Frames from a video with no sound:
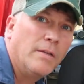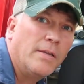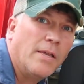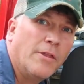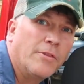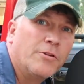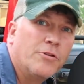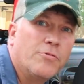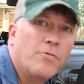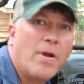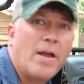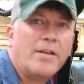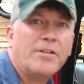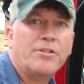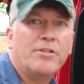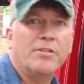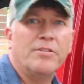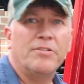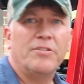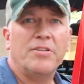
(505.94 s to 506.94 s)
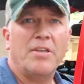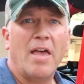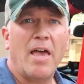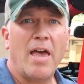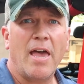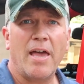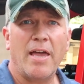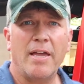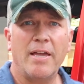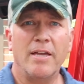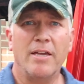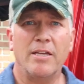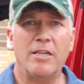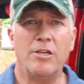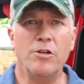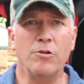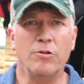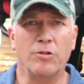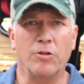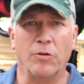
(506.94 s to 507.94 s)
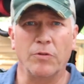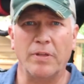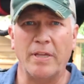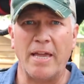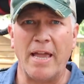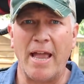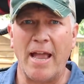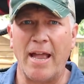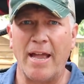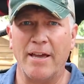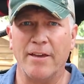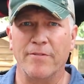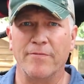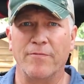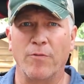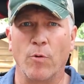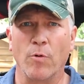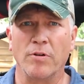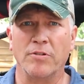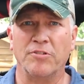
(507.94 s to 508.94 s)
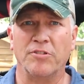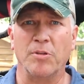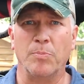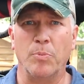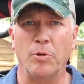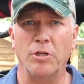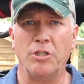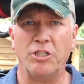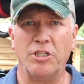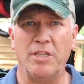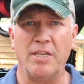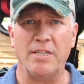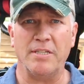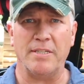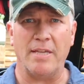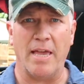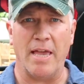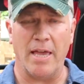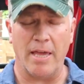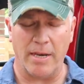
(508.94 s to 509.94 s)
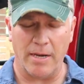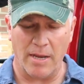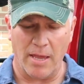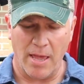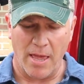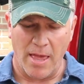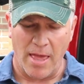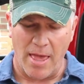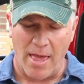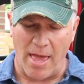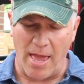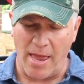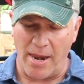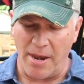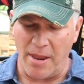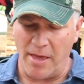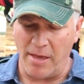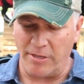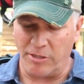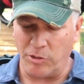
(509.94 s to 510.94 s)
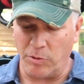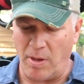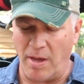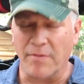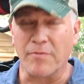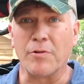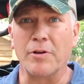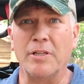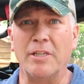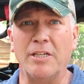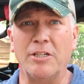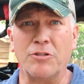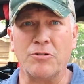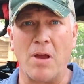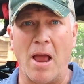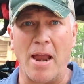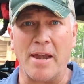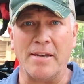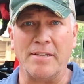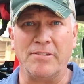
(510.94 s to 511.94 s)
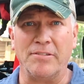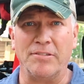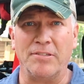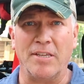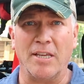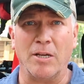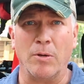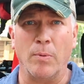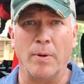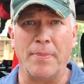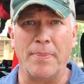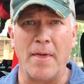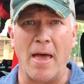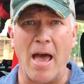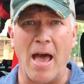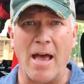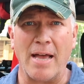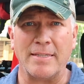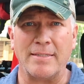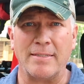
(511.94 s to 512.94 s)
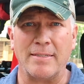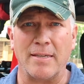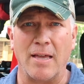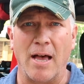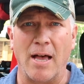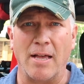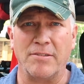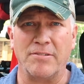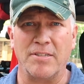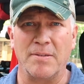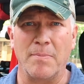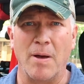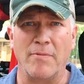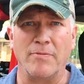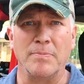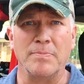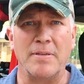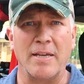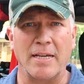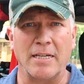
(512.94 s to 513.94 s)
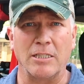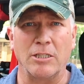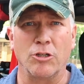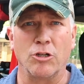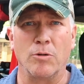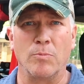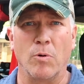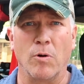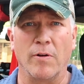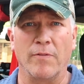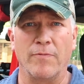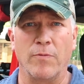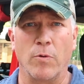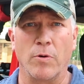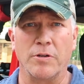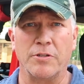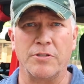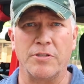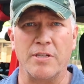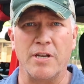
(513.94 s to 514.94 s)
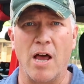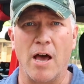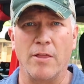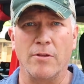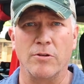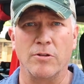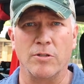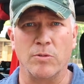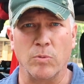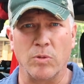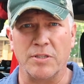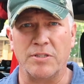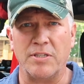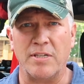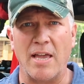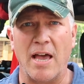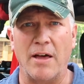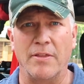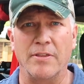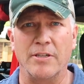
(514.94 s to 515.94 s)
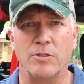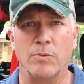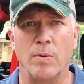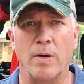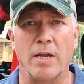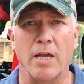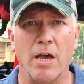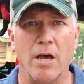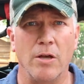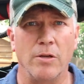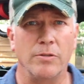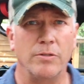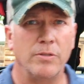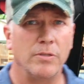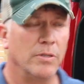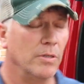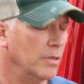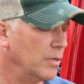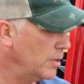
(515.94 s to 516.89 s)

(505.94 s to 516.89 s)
Now the directions say use only hand force to push these in, and so I've really tried to stick with that. Some of them take a little more force than others. Let's see how this one goes.